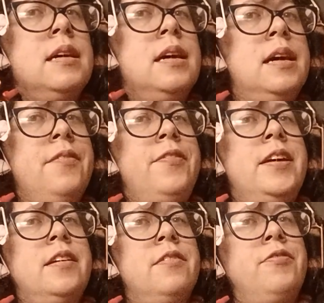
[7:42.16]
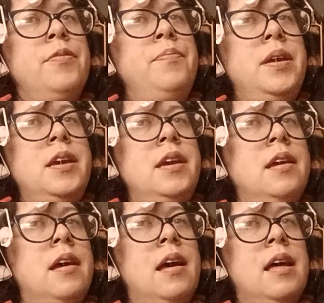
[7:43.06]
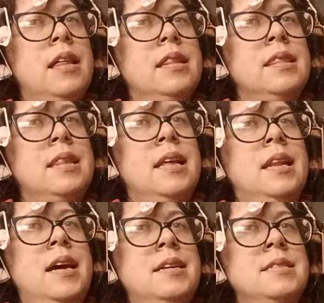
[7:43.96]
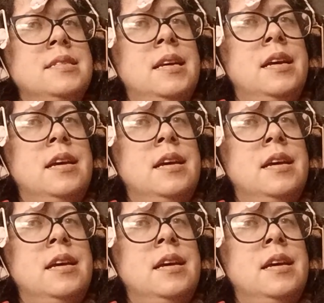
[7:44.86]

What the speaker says: I feel for me, the less